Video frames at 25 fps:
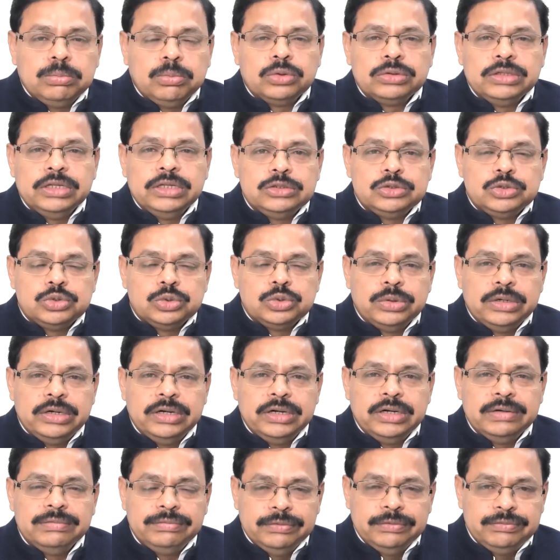more than
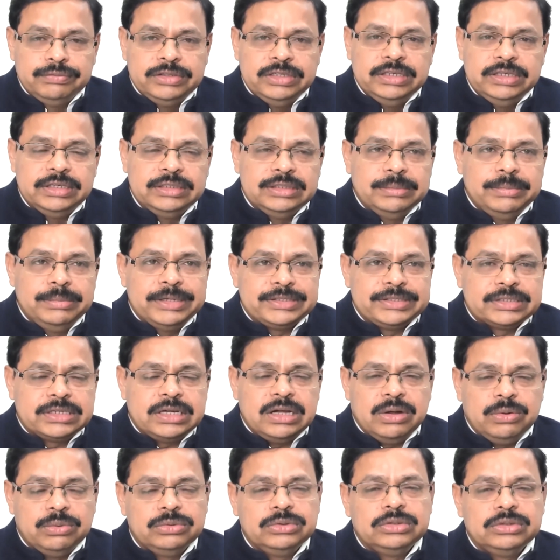250 at the best
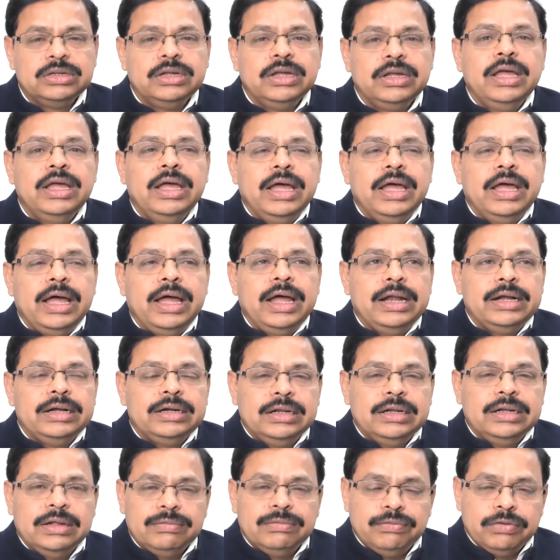count,
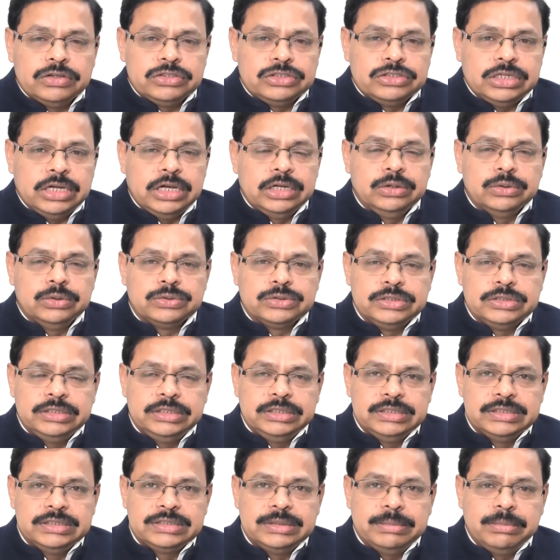and for Chaios
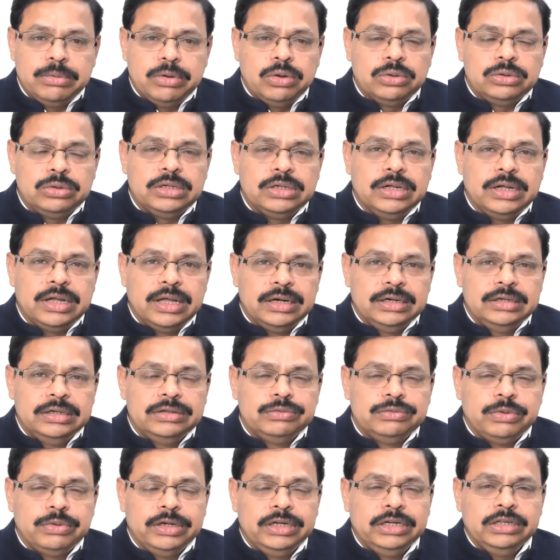it is about
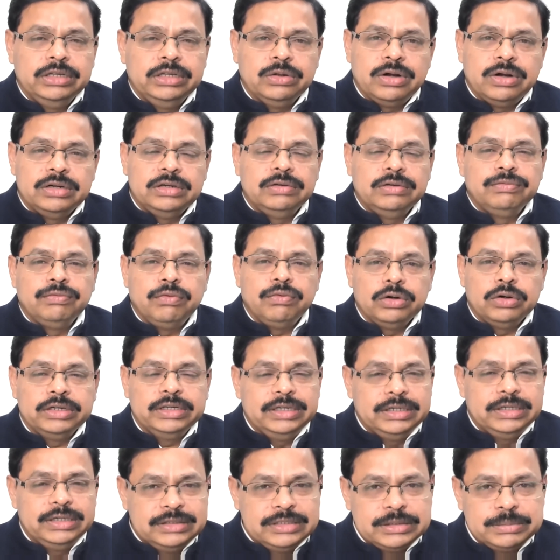120 or
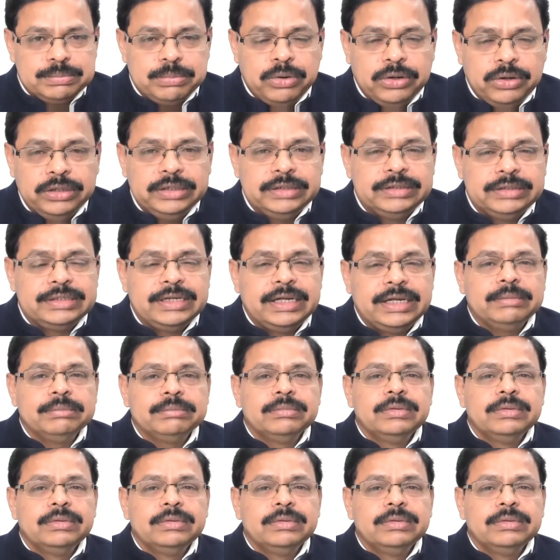140 at this point in time.